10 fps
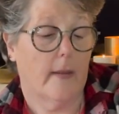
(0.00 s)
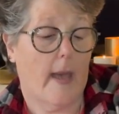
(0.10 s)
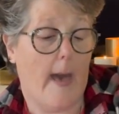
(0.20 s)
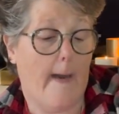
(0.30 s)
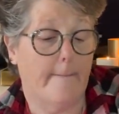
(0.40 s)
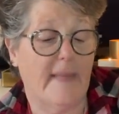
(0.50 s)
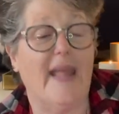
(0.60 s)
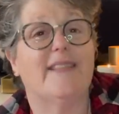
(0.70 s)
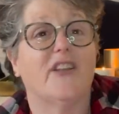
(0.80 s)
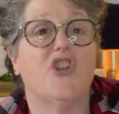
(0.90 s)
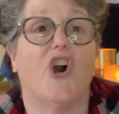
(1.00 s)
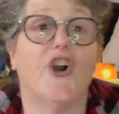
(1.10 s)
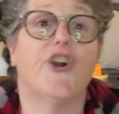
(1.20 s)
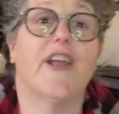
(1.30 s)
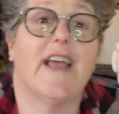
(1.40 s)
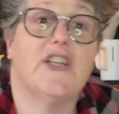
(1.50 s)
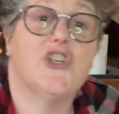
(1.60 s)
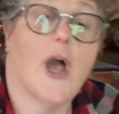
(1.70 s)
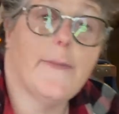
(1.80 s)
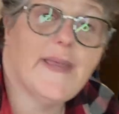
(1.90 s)
Um, it's a Target
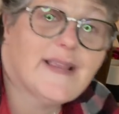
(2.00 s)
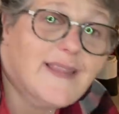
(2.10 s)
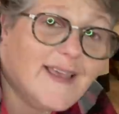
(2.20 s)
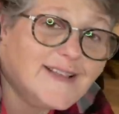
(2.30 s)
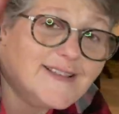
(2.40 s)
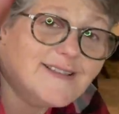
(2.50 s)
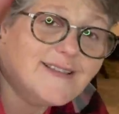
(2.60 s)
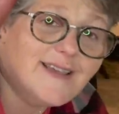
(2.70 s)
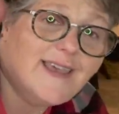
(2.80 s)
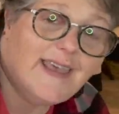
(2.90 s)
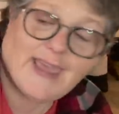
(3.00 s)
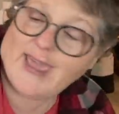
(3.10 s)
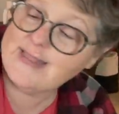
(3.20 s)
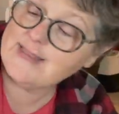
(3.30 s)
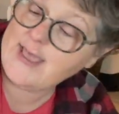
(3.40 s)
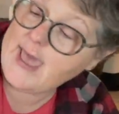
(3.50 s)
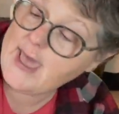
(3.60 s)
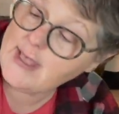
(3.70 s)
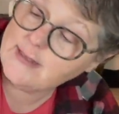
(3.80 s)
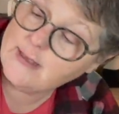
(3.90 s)
shopping list. It
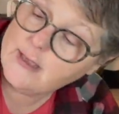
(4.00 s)
says